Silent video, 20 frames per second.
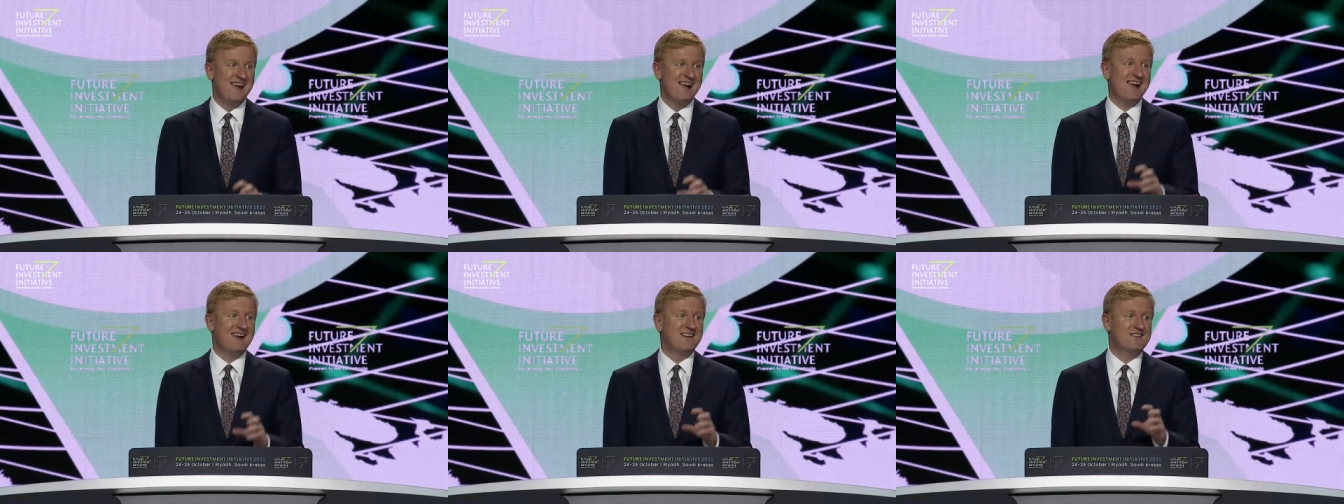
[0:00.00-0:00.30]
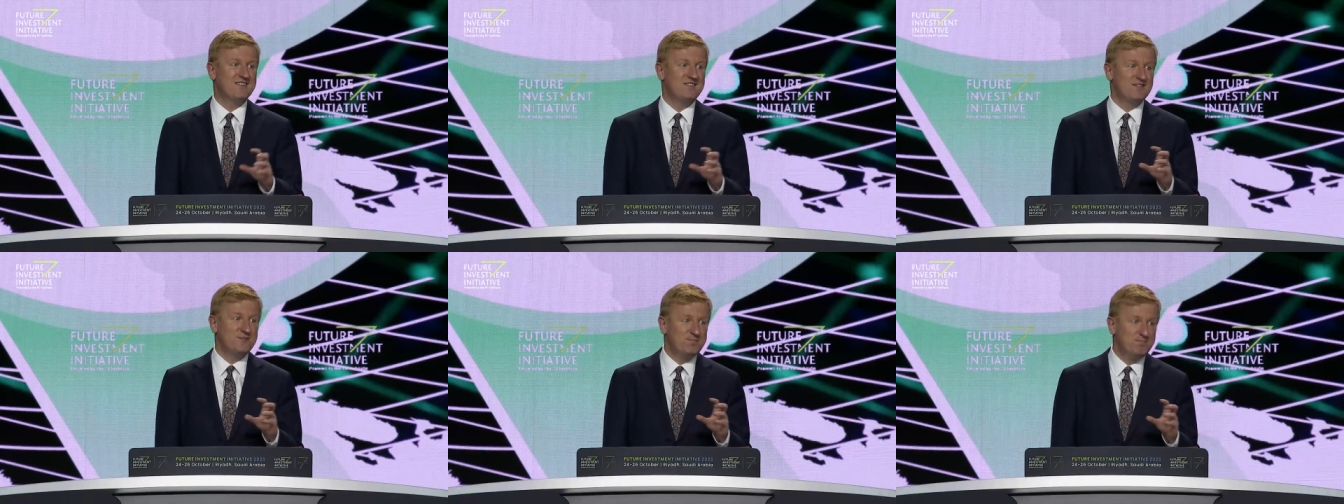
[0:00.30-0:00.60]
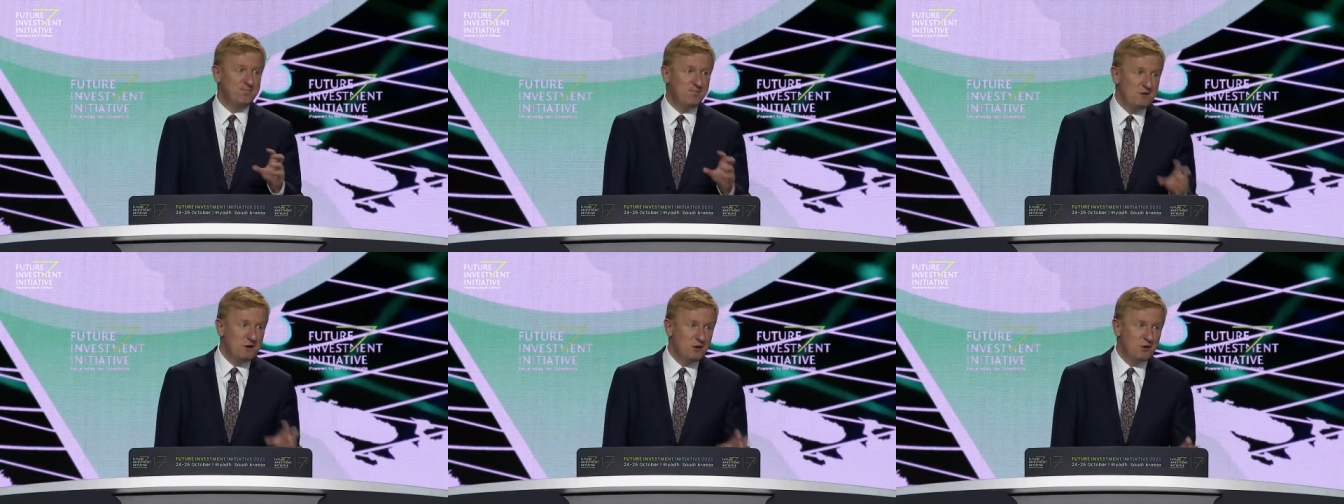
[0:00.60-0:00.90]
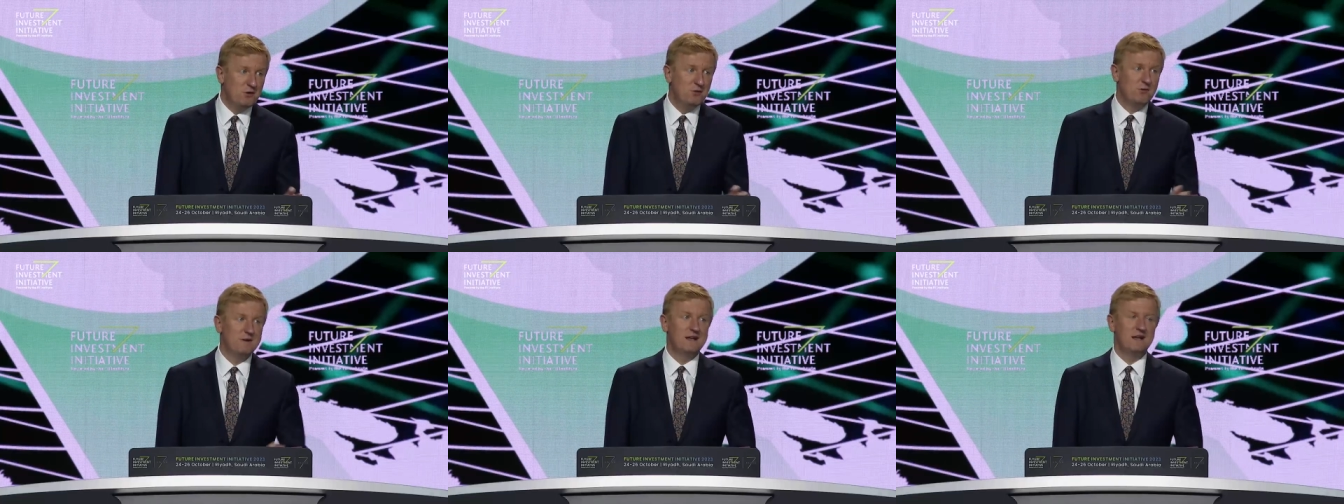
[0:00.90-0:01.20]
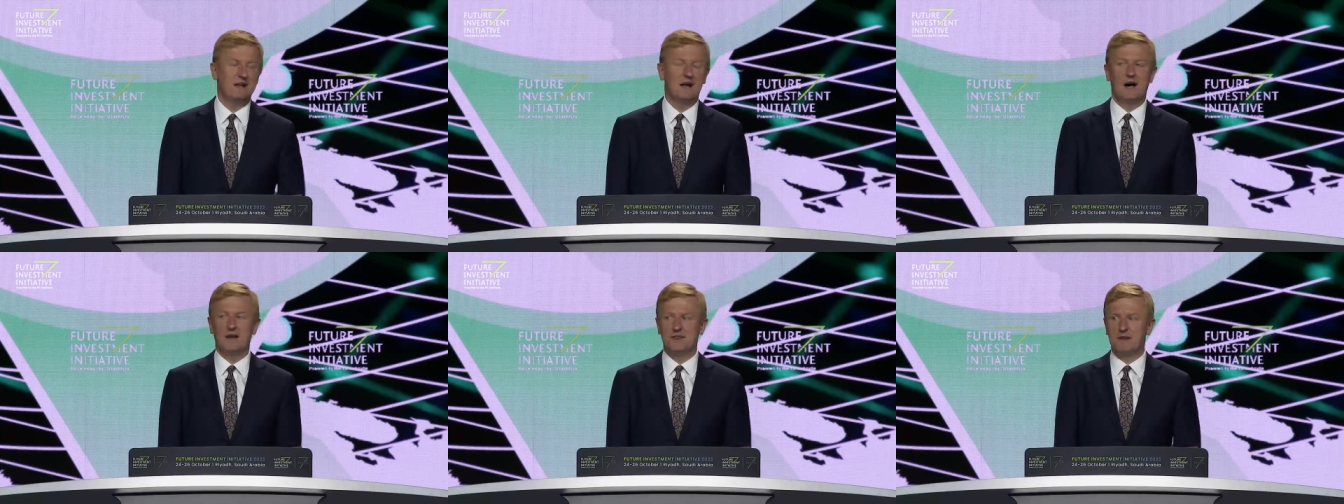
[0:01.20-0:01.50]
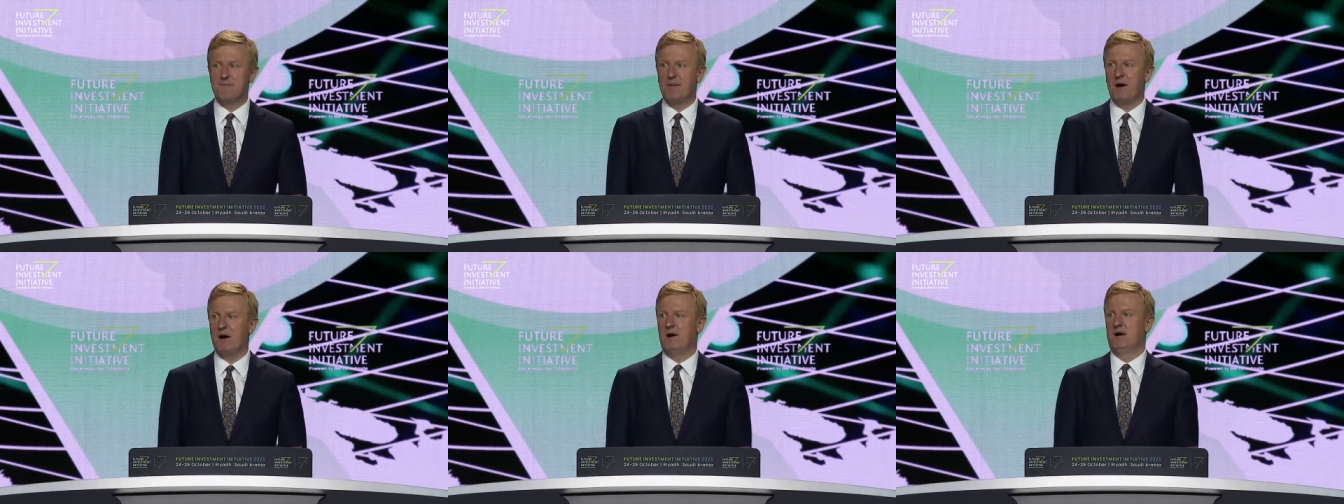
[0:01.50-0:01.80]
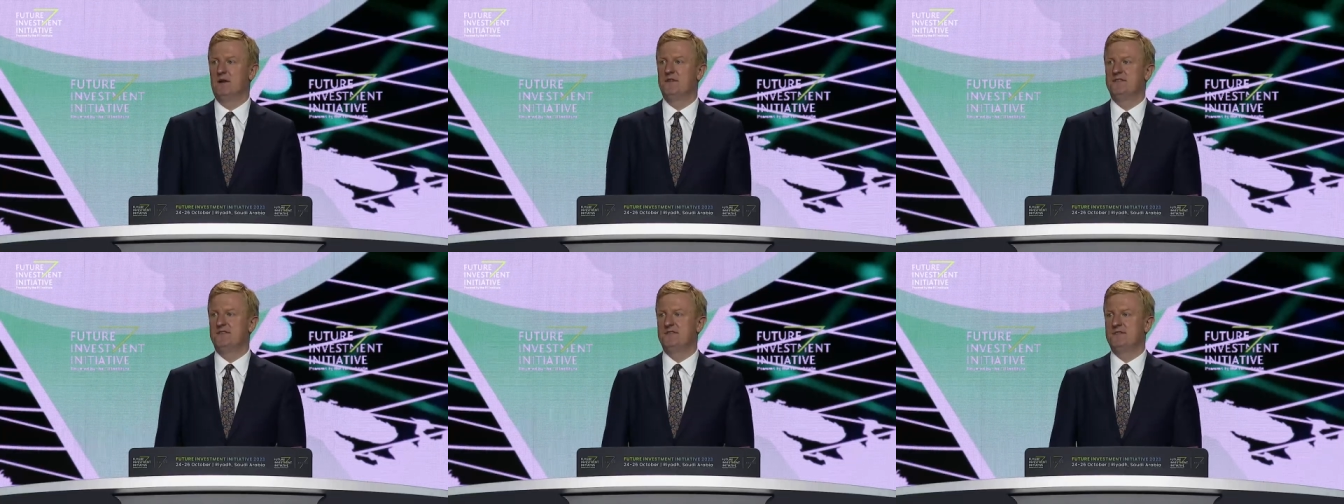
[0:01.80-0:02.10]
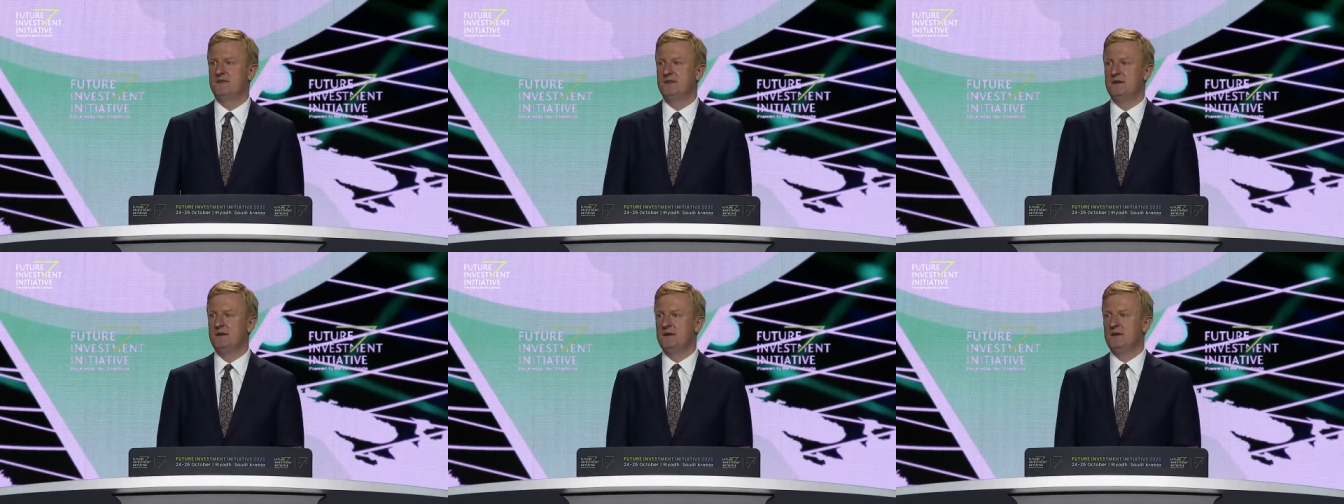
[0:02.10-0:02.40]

exploring other paths